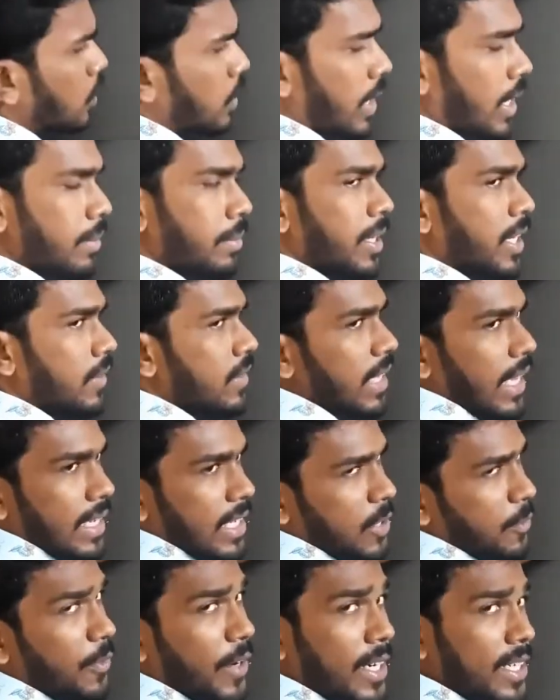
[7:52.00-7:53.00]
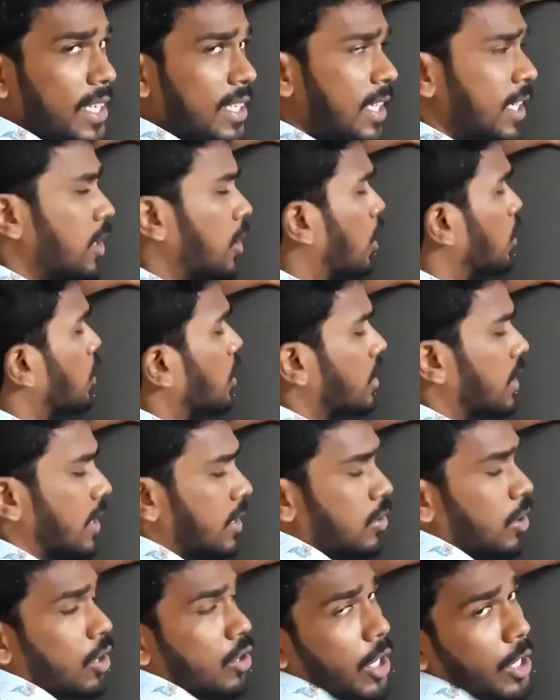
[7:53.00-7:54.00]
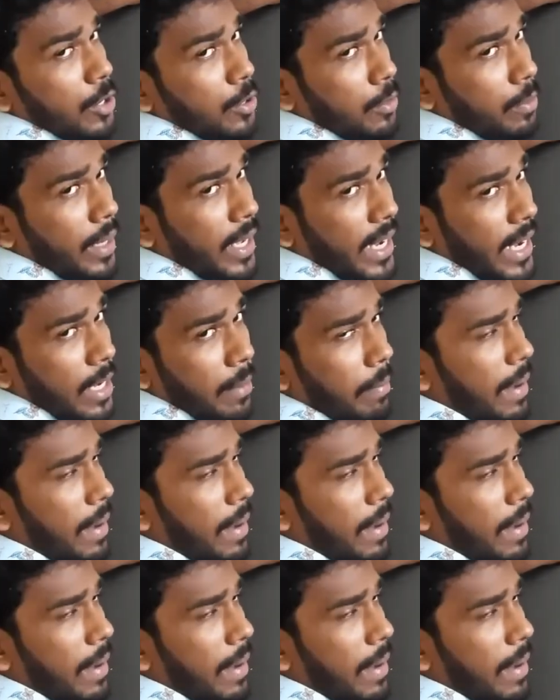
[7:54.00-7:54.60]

you can begin with the highest factor. That is not going to make any